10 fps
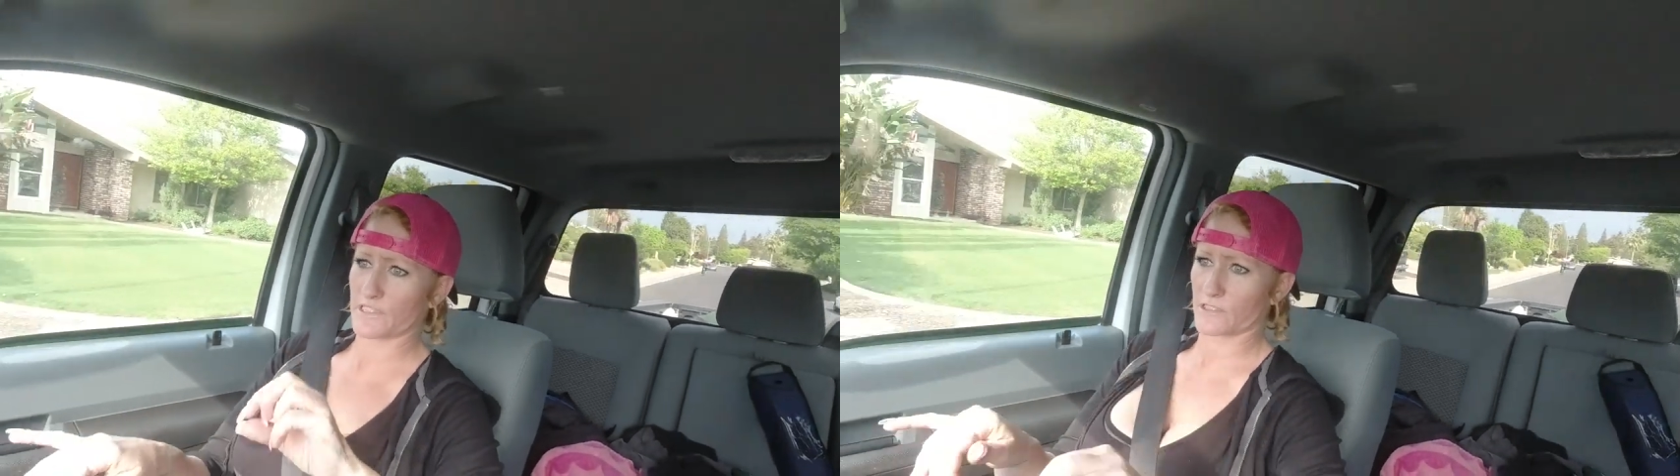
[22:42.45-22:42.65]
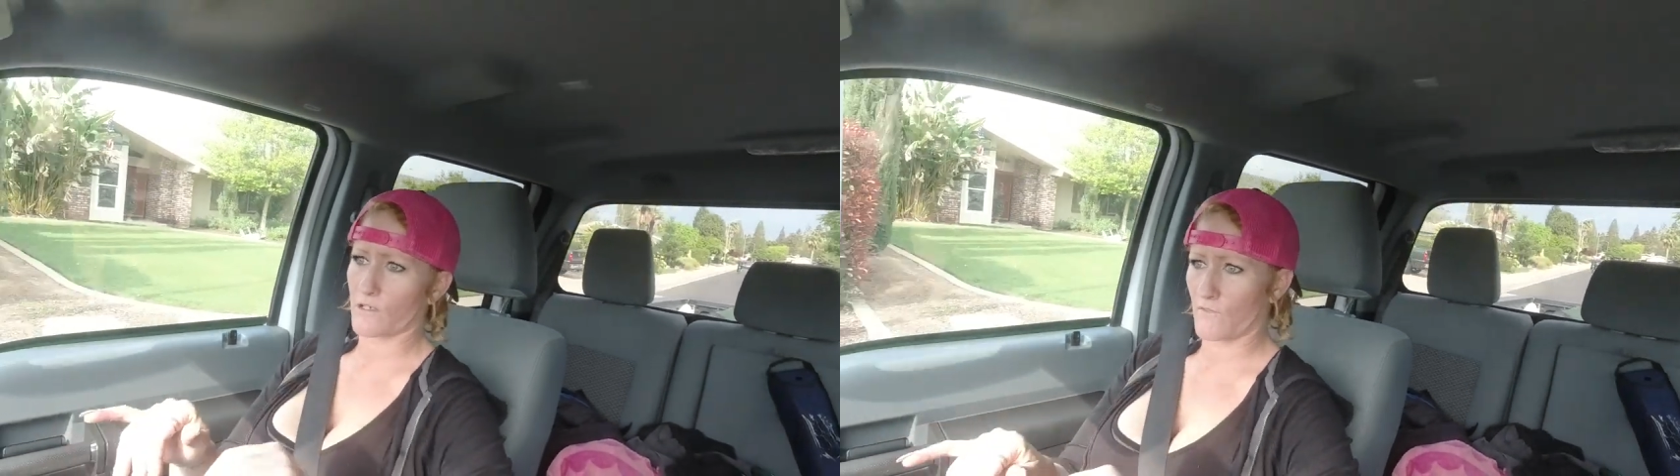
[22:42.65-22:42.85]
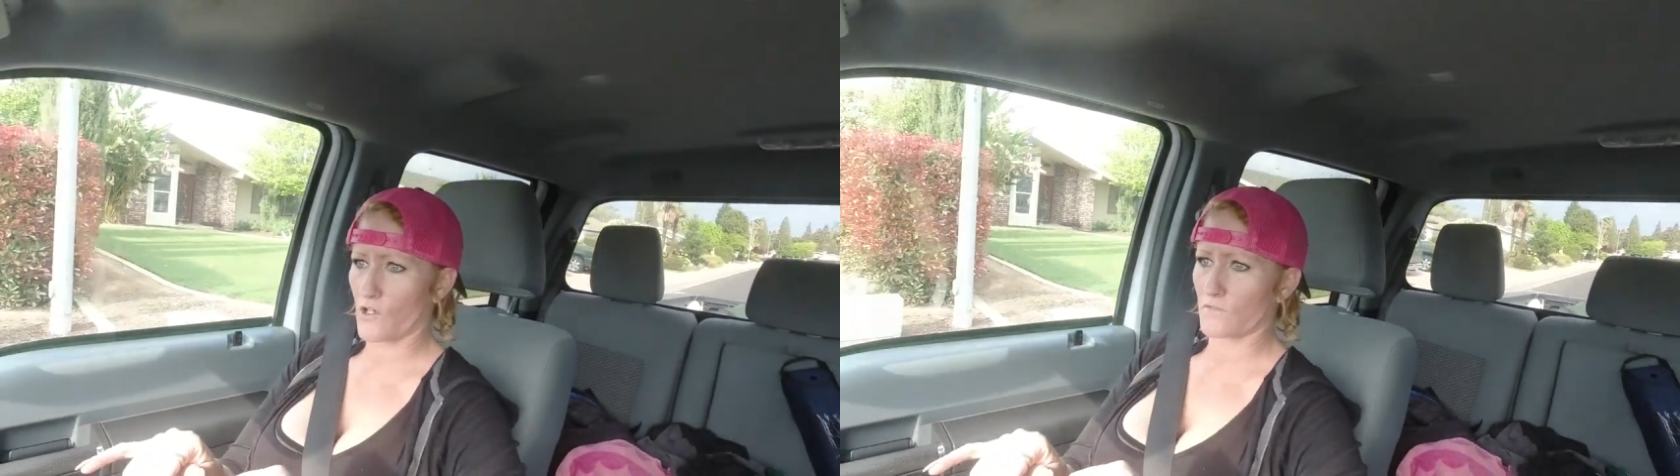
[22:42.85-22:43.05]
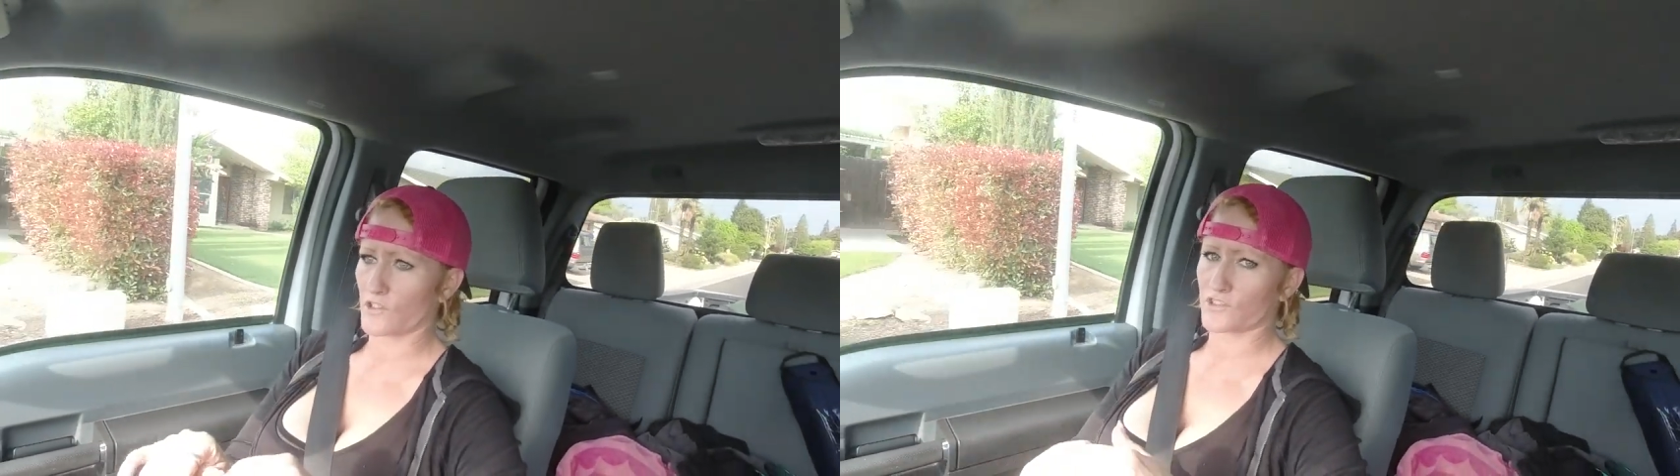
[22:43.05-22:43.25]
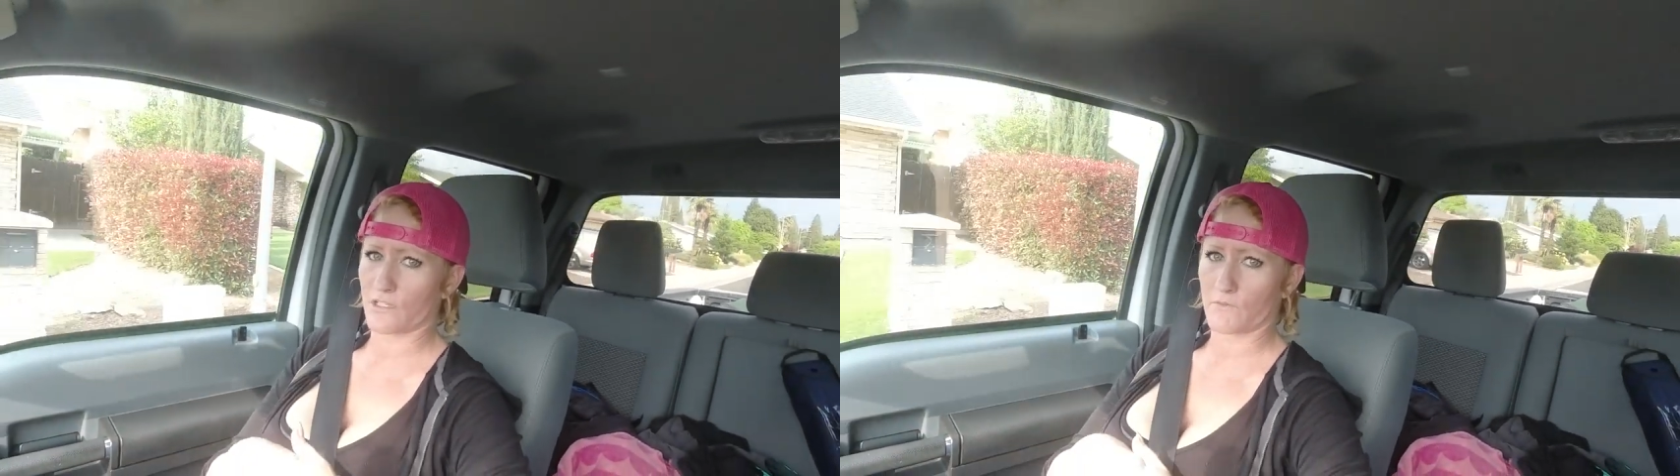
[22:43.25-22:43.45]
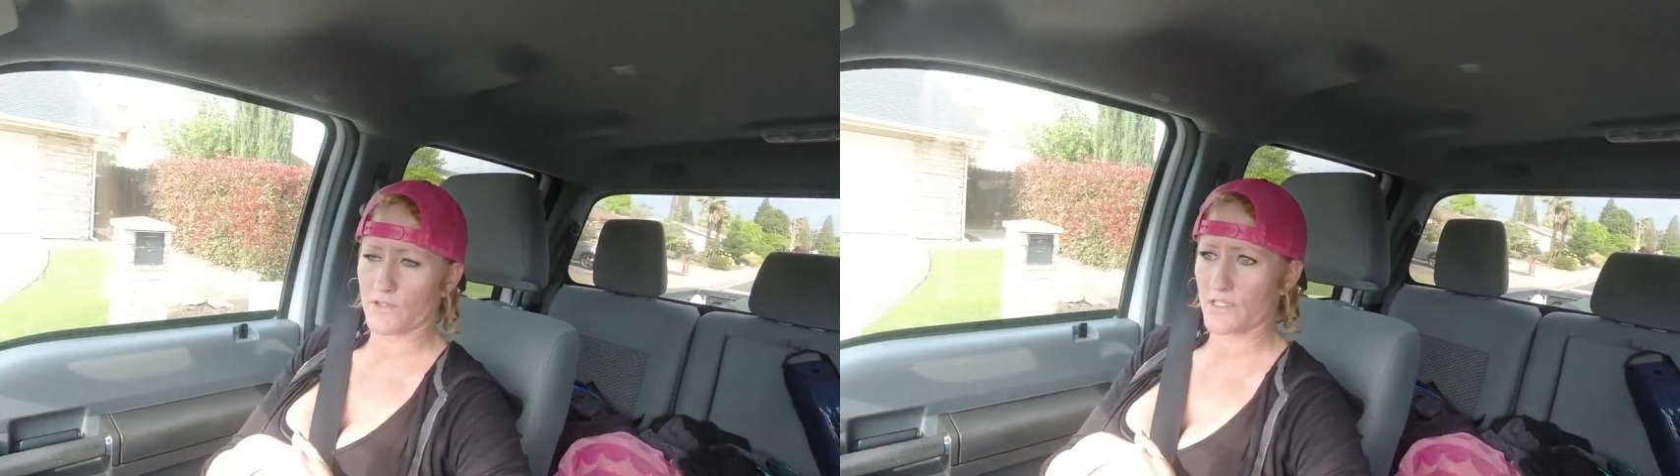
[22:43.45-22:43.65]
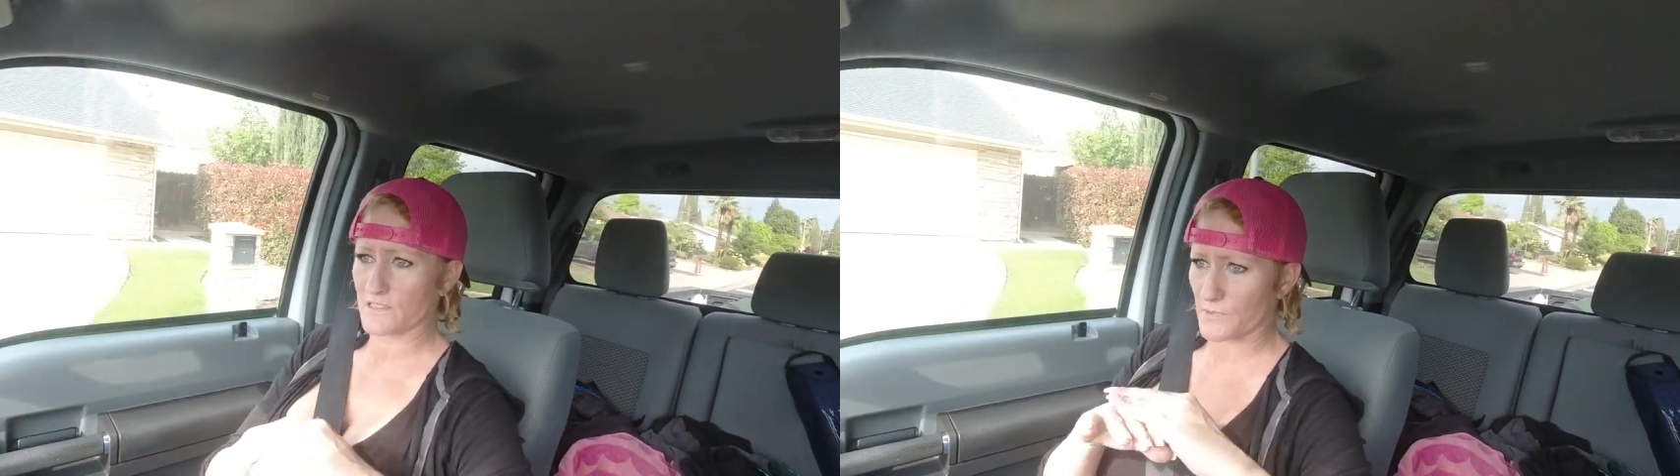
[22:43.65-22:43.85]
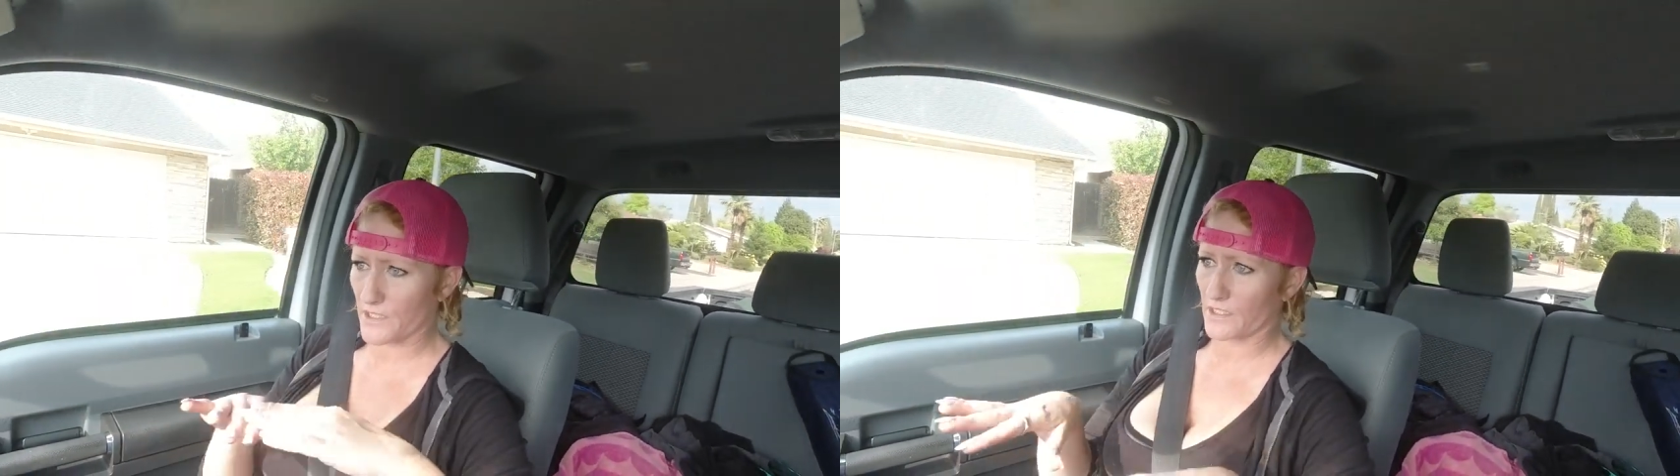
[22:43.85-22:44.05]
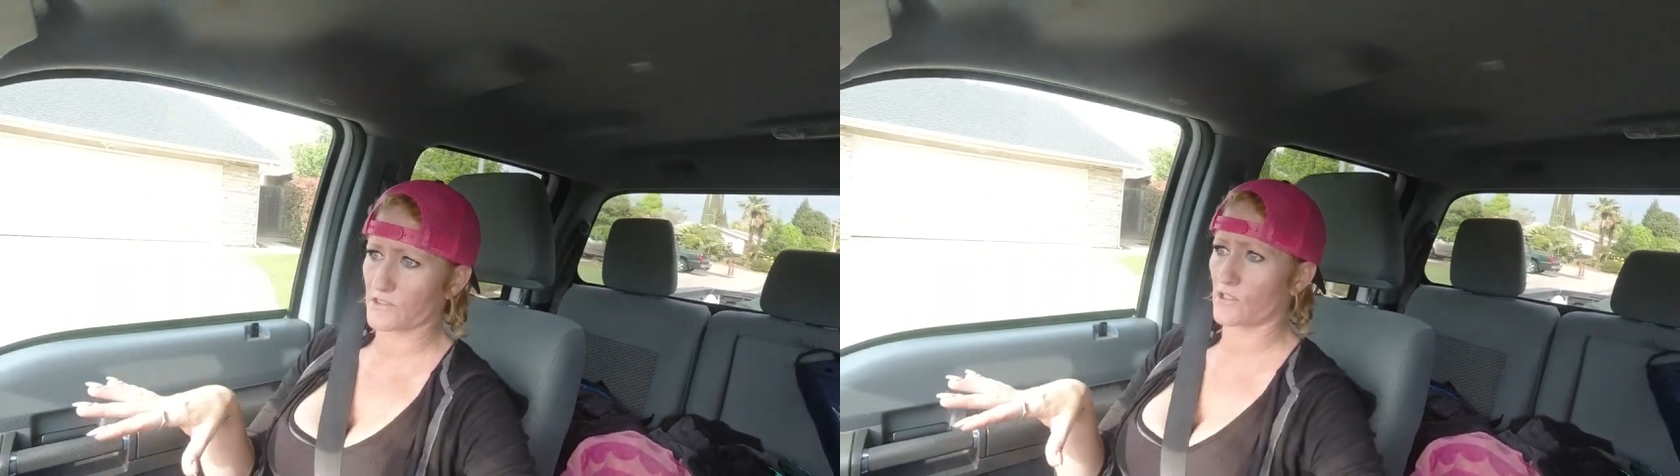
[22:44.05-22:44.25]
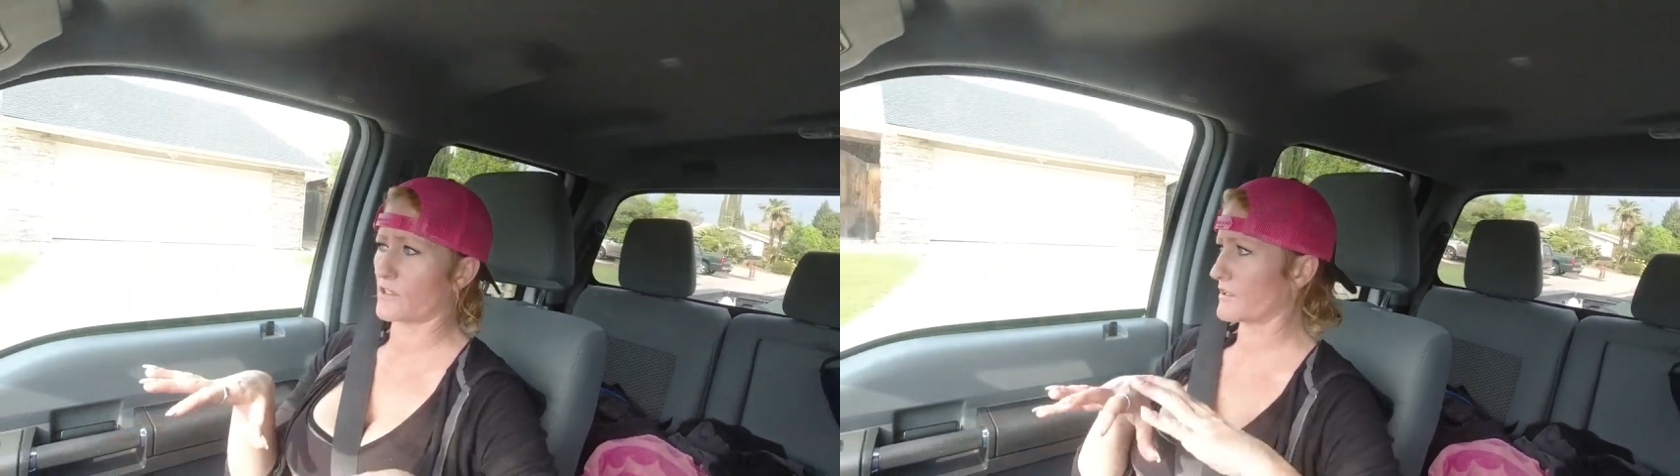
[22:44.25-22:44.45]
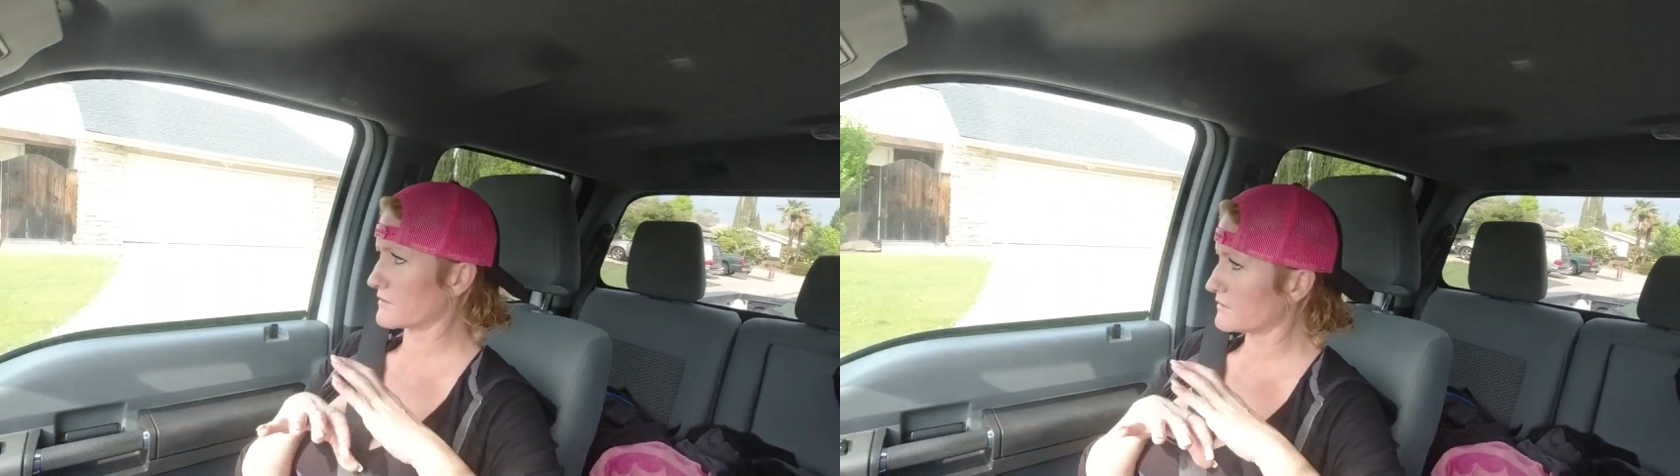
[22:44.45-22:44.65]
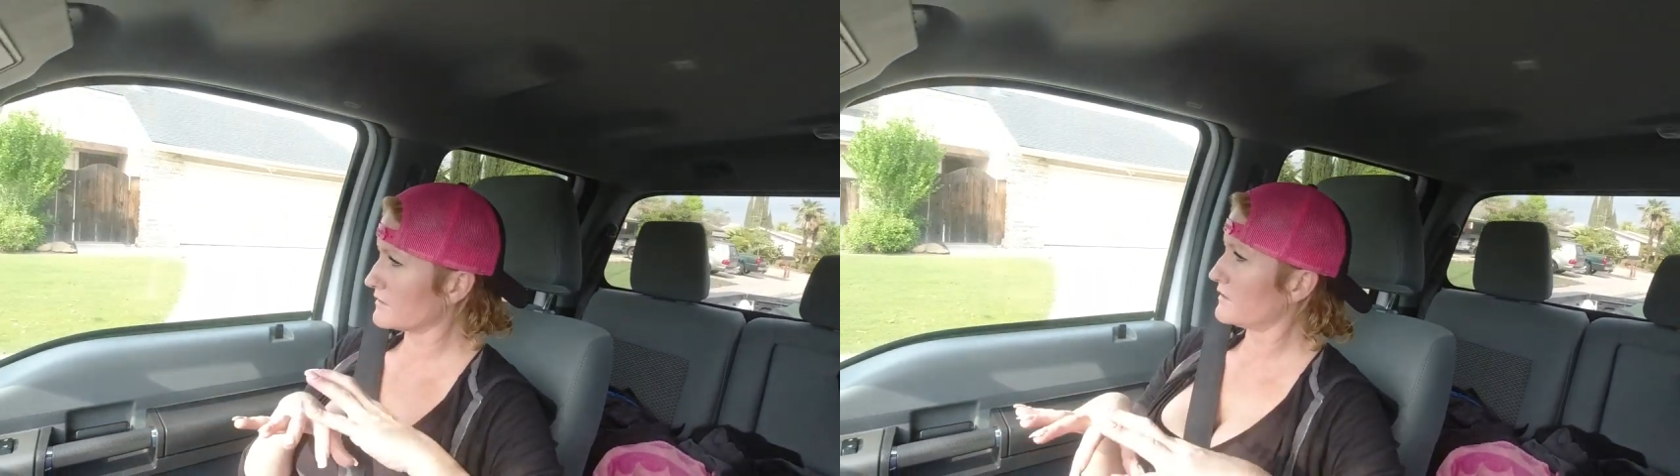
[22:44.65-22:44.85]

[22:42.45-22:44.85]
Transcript: We still have all of our stuff with us, but things are